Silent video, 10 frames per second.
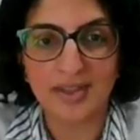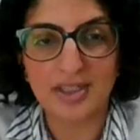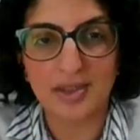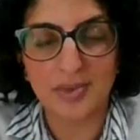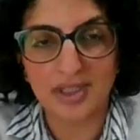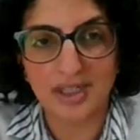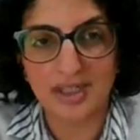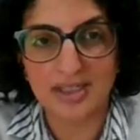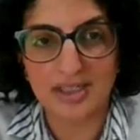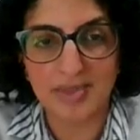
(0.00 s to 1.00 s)
and they don't want
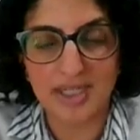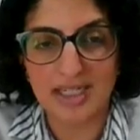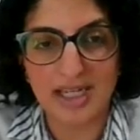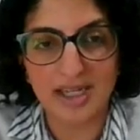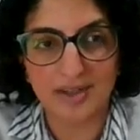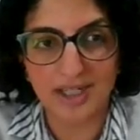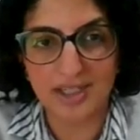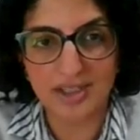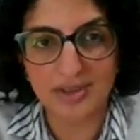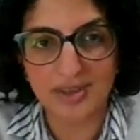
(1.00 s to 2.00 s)
her to be near her
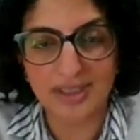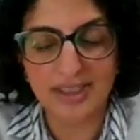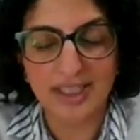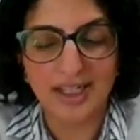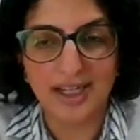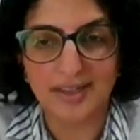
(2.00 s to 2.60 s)
grandchildren.